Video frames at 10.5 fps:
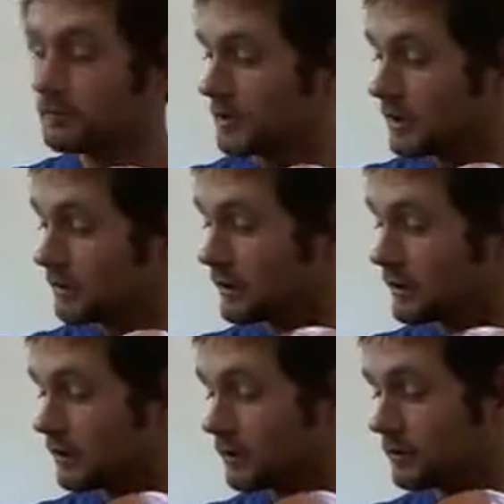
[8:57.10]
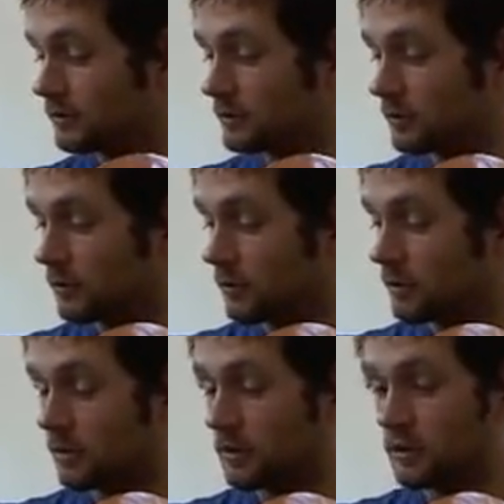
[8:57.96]
Here we go.
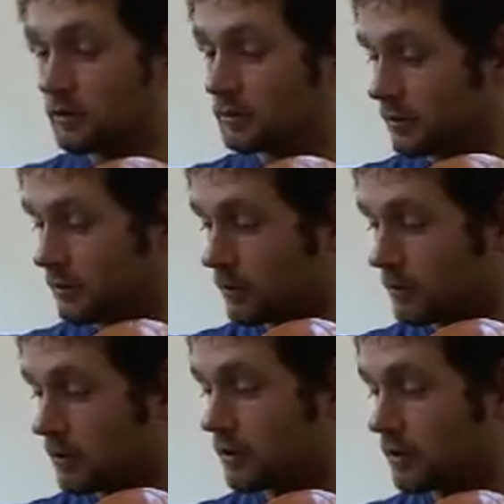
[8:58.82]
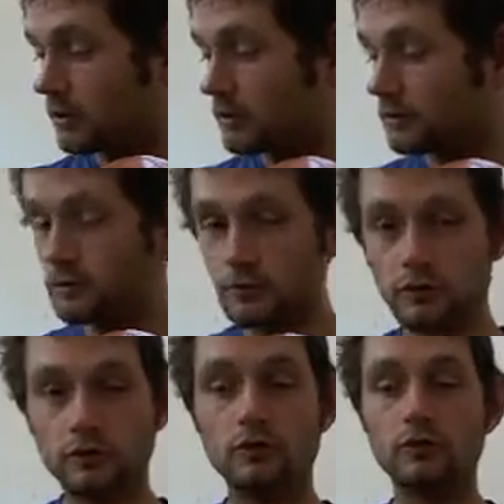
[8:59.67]
1,
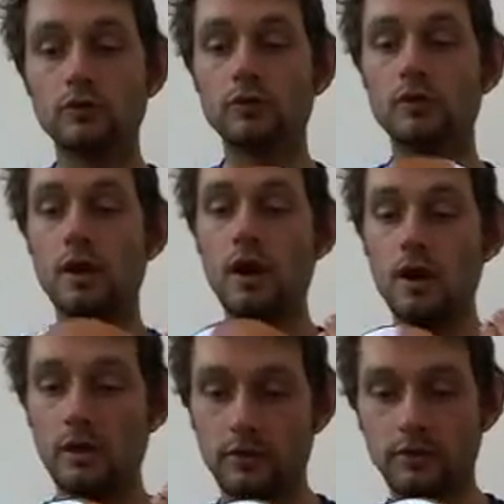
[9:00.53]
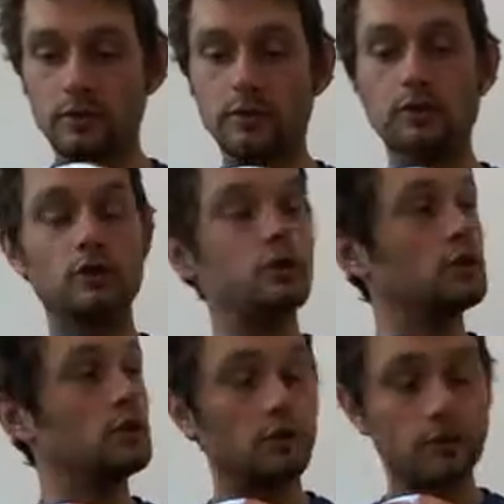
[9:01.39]
2,
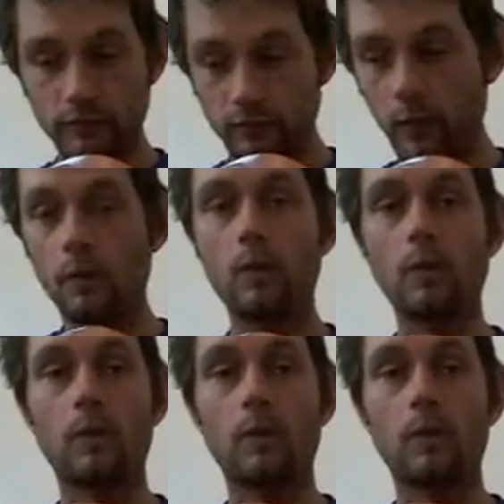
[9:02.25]
3, 4.